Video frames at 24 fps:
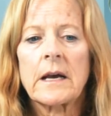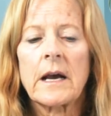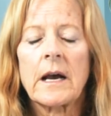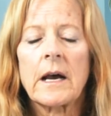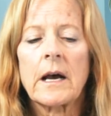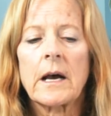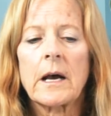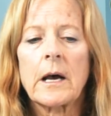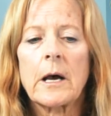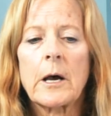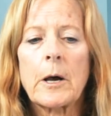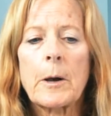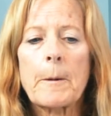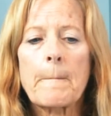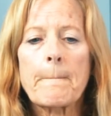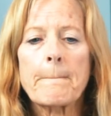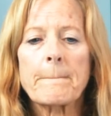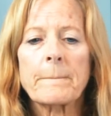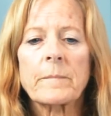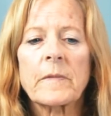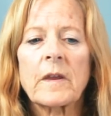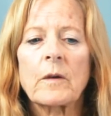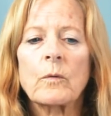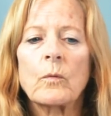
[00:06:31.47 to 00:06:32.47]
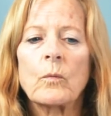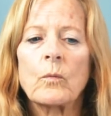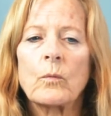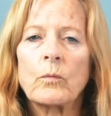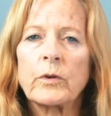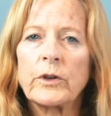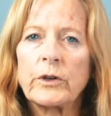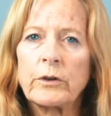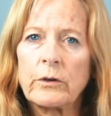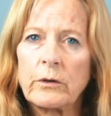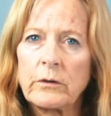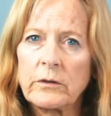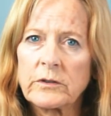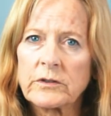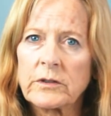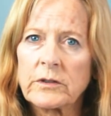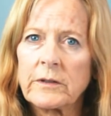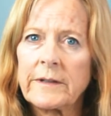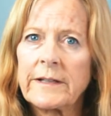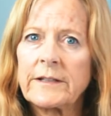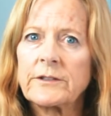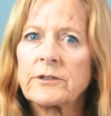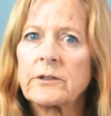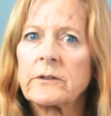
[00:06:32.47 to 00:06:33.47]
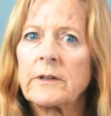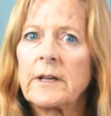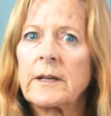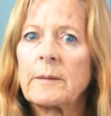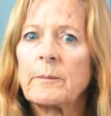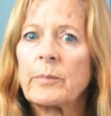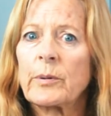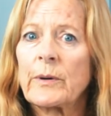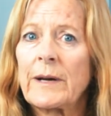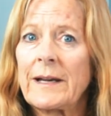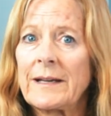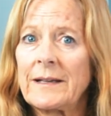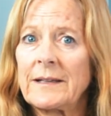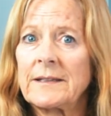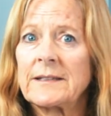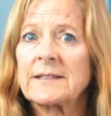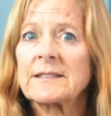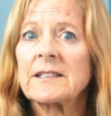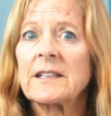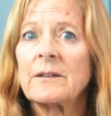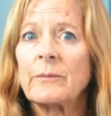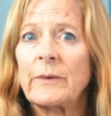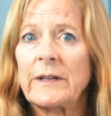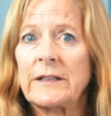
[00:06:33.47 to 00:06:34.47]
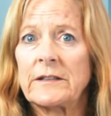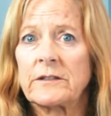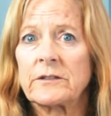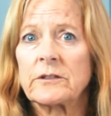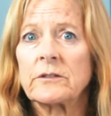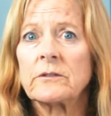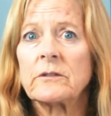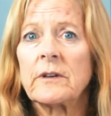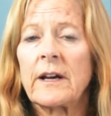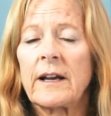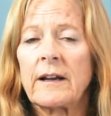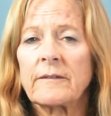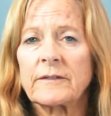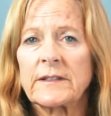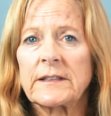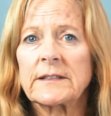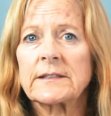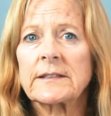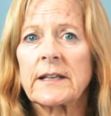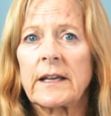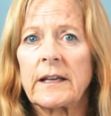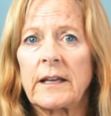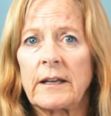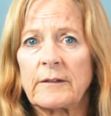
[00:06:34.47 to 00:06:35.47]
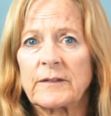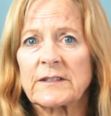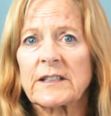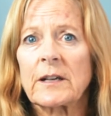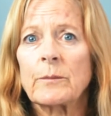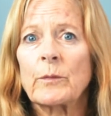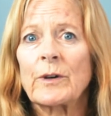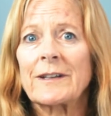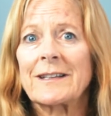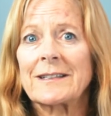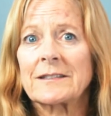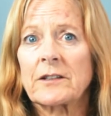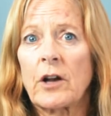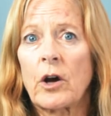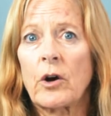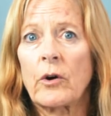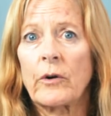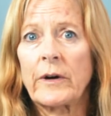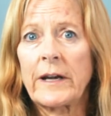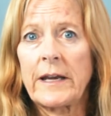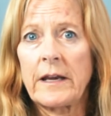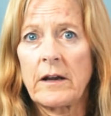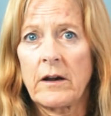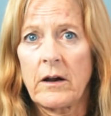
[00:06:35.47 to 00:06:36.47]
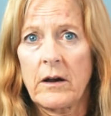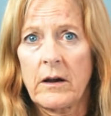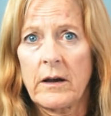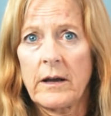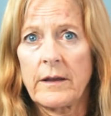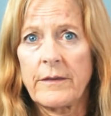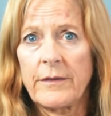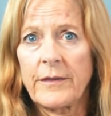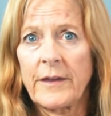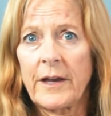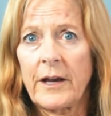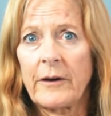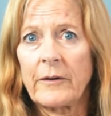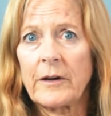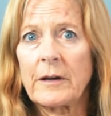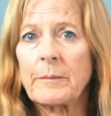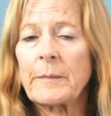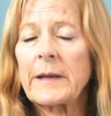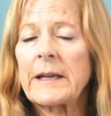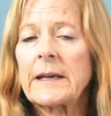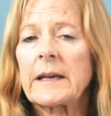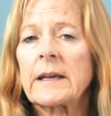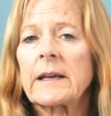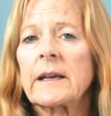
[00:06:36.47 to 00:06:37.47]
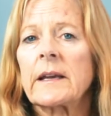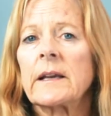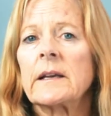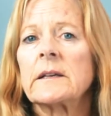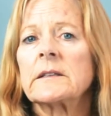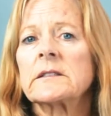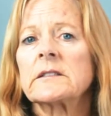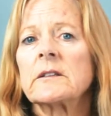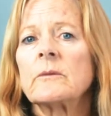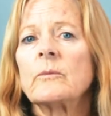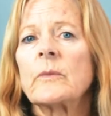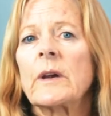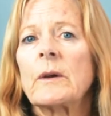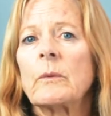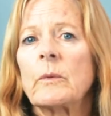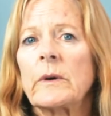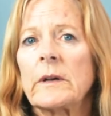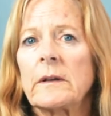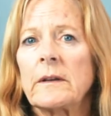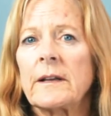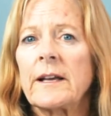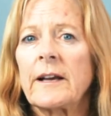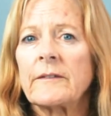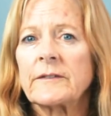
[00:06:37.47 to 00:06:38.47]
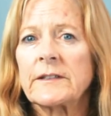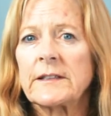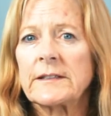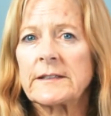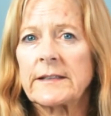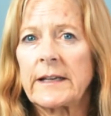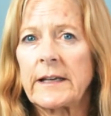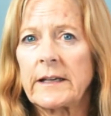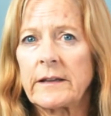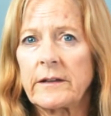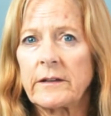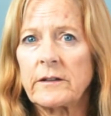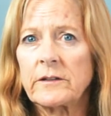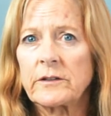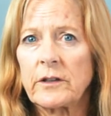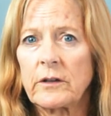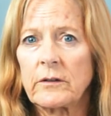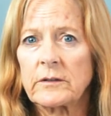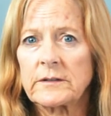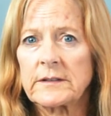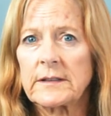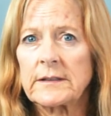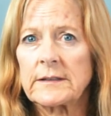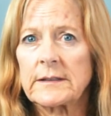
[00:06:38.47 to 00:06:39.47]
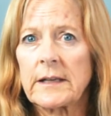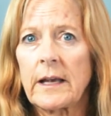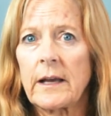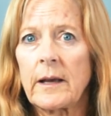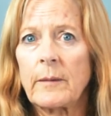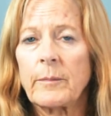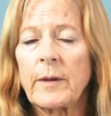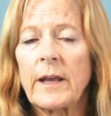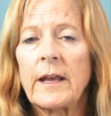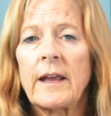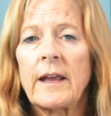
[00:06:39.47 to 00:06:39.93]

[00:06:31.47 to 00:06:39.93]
Um, usually during pregnancy, we do have to take, if someone is already on thyroid medication, we will have to take their doses up,